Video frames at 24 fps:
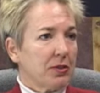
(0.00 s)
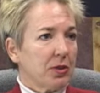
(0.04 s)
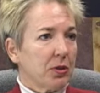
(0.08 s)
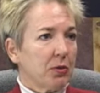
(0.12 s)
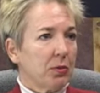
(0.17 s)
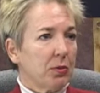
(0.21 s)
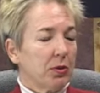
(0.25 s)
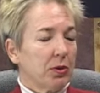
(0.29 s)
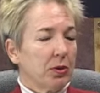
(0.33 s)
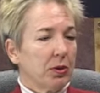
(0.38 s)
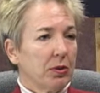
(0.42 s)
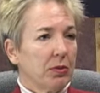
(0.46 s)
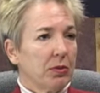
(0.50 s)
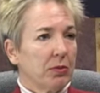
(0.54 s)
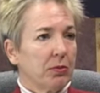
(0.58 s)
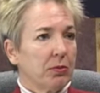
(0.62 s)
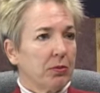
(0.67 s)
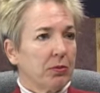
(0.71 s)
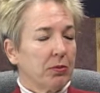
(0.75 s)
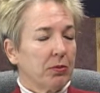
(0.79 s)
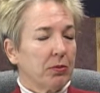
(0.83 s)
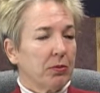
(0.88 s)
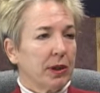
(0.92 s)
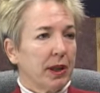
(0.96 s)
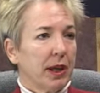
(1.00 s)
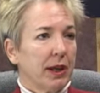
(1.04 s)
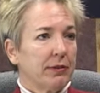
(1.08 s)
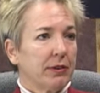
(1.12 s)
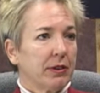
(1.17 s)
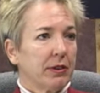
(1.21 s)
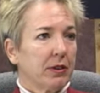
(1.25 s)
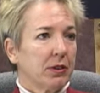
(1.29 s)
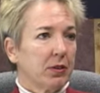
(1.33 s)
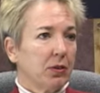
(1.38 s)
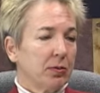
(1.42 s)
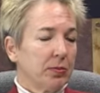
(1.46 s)
So we have
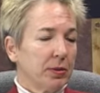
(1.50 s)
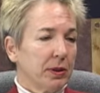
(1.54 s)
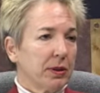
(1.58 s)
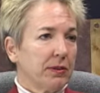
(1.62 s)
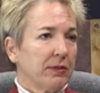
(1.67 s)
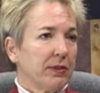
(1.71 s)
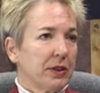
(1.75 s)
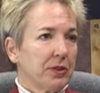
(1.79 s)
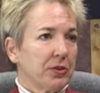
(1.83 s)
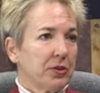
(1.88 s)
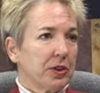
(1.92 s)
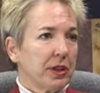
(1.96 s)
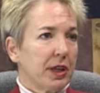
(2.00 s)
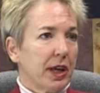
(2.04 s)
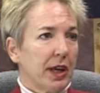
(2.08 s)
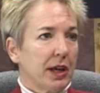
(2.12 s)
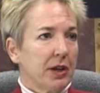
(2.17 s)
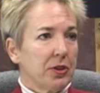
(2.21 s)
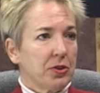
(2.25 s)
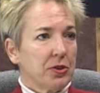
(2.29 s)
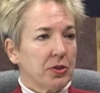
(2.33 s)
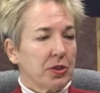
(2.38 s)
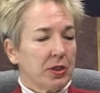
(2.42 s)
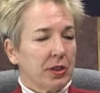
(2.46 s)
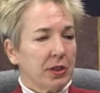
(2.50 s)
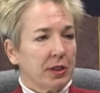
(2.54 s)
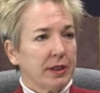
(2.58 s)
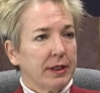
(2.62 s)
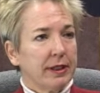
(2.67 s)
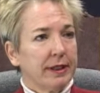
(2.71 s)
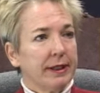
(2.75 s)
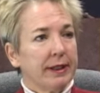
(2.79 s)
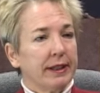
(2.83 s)
a little bit of education,